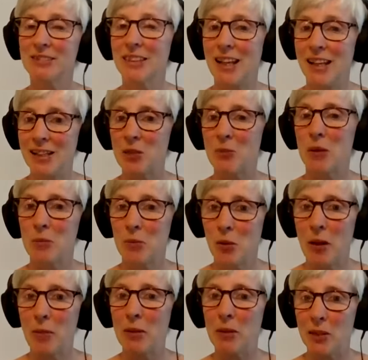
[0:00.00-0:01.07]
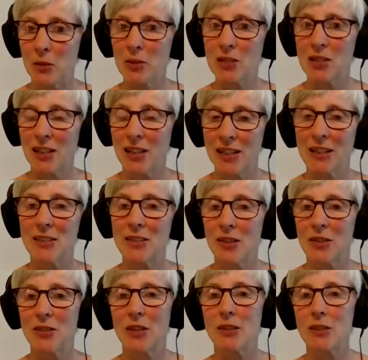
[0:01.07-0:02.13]
ends a bit more ambiguously.
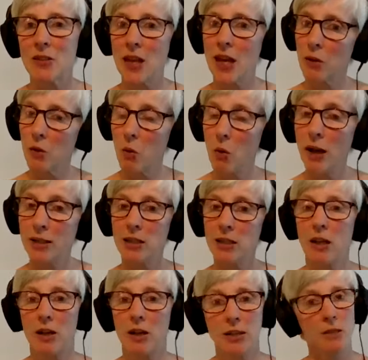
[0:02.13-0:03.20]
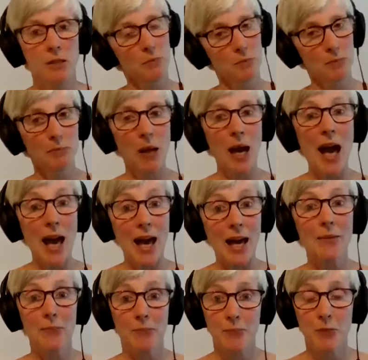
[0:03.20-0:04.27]
So they're quite a nice pair
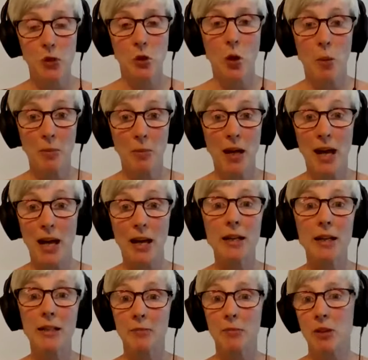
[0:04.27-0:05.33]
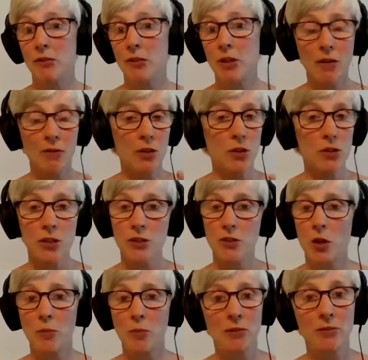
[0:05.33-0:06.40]
to compare. But if you have other
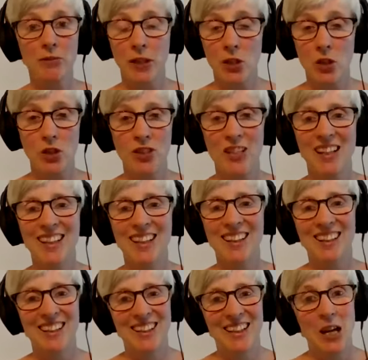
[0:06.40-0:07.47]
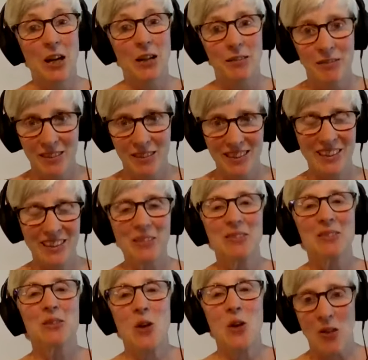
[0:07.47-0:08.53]
dystopian fictions, you know,
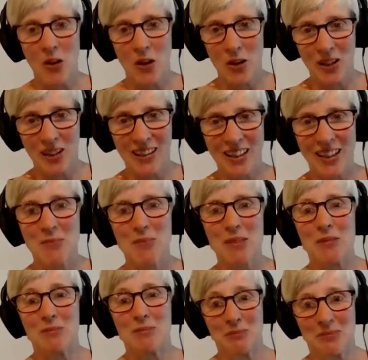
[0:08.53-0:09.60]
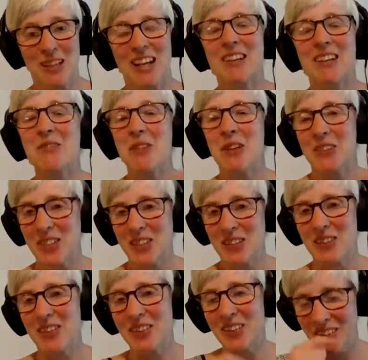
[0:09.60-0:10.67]
not the Hunger Games, ones that
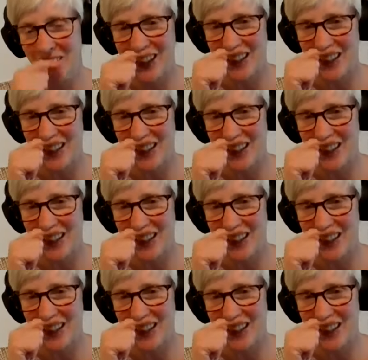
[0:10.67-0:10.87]
are on